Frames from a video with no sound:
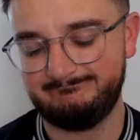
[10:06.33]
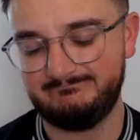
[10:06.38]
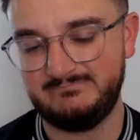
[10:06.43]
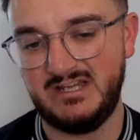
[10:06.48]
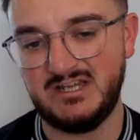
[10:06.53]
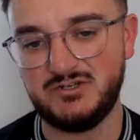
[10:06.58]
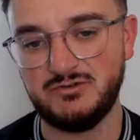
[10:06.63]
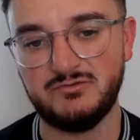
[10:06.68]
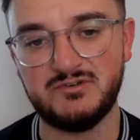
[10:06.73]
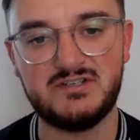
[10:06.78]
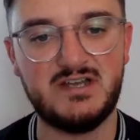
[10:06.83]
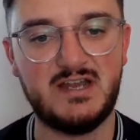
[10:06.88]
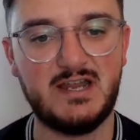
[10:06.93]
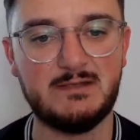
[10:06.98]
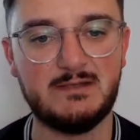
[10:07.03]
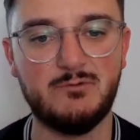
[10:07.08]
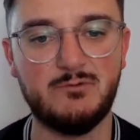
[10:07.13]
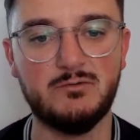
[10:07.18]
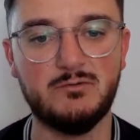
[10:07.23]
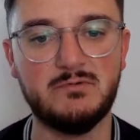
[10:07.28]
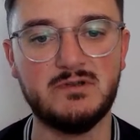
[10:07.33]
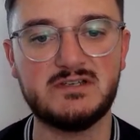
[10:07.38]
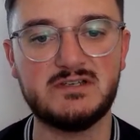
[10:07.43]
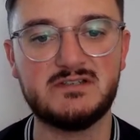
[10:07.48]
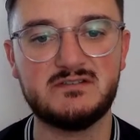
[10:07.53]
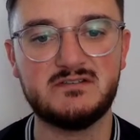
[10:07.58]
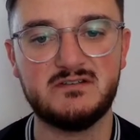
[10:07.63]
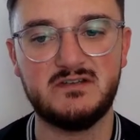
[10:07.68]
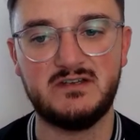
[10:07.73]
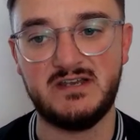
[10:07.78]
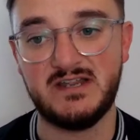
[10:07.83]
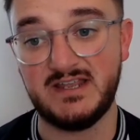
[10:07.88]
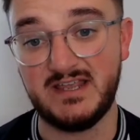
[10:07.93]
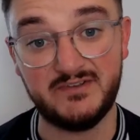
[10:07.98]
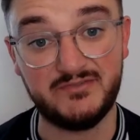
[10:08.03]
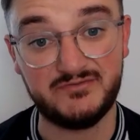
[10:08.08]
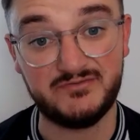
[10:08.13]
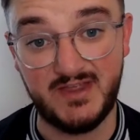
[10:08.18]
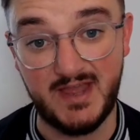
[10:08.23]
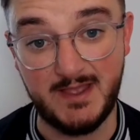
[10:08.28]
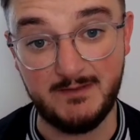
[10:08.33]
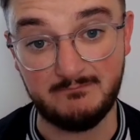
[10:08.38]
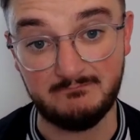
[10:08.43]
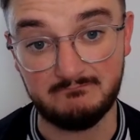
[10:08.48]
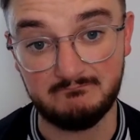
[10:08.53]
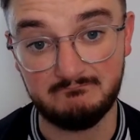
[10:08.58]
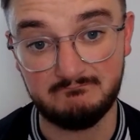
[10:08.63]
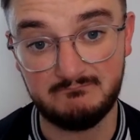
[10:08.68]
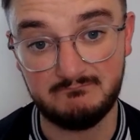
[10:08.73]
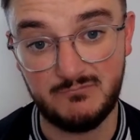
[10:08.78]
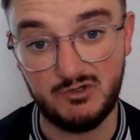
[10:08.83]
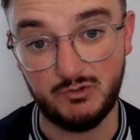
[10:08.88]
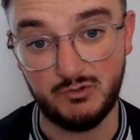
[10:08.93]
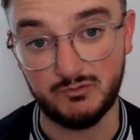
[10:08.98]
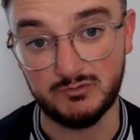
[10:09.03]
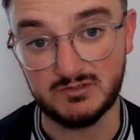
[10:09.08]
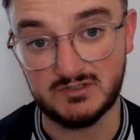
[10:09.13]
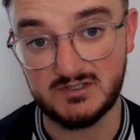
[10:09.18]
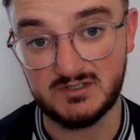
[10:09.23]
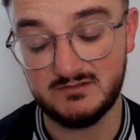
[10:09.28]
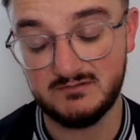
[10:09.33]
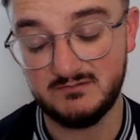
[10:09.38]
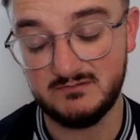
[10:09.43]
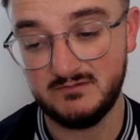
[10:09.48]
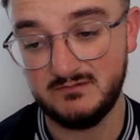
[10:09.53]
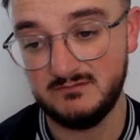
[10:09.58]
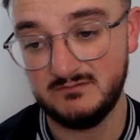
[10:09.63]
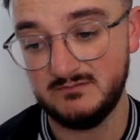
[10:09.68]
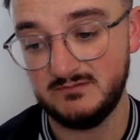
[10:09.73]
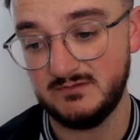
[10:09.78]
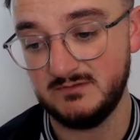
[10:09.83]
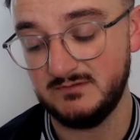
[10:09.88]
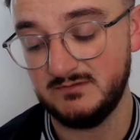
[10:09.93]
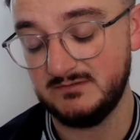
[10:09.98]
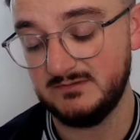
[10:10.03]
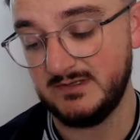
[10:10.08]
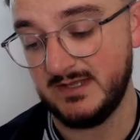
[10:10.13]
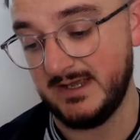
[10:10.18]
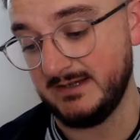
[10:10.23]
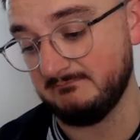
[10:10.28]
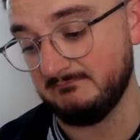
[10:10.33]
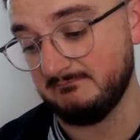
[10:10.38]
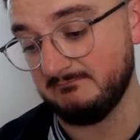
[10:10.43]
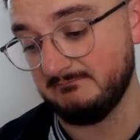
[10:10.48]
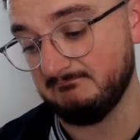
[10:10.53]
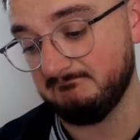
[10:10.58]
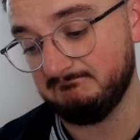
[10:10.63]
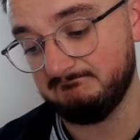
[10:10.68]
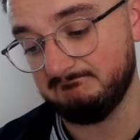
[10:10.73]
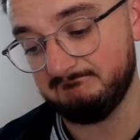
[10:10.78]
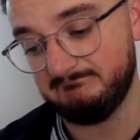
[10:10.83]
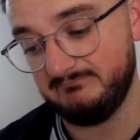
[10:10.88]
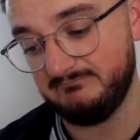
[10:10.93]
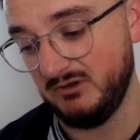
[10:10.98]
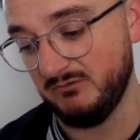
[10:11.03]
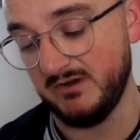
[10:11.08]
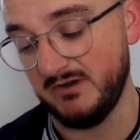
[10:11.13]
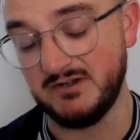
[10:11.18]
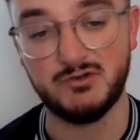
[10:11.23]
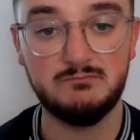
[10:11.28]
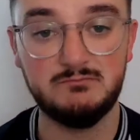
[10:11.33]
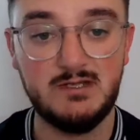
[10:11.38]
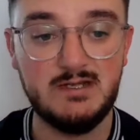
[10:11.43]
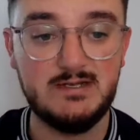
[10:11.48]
you don't take your moments and you gift them goals, then you're in trouble.